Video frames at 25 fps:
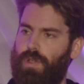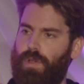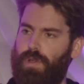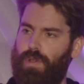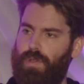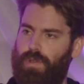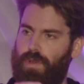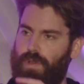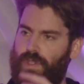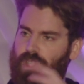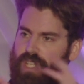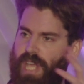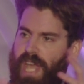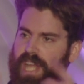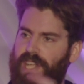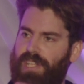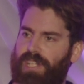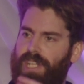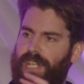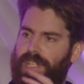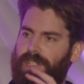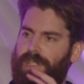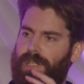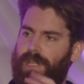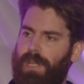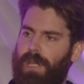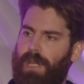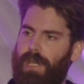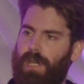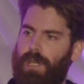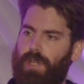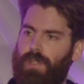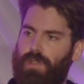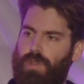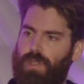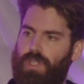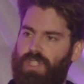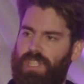to change it
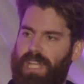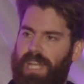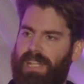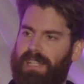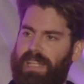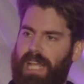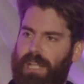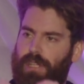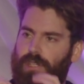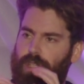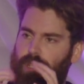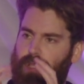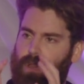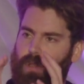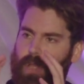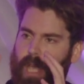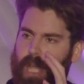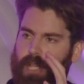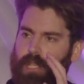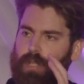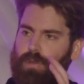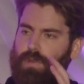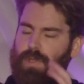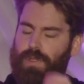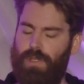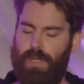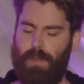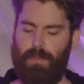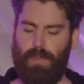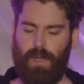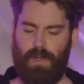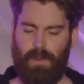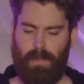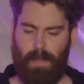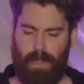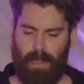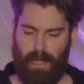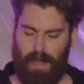to send a new
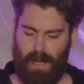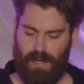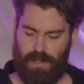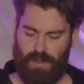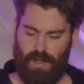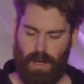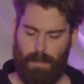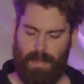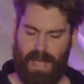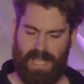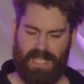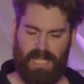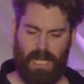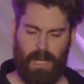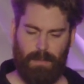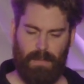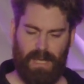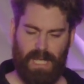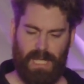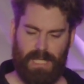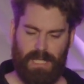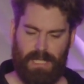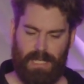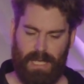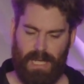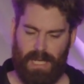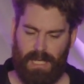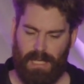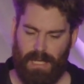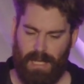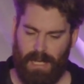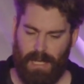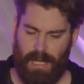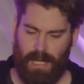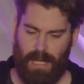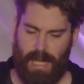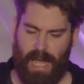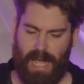symbol. So it basically means
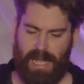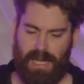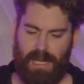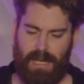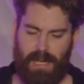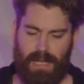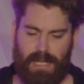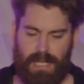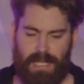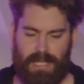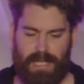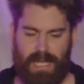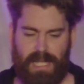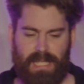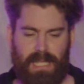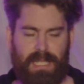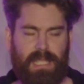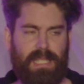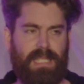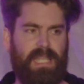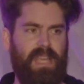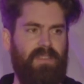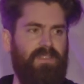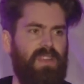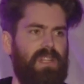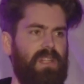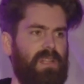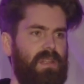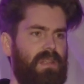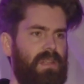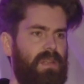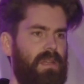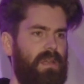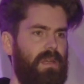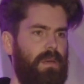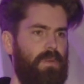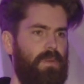it can send 7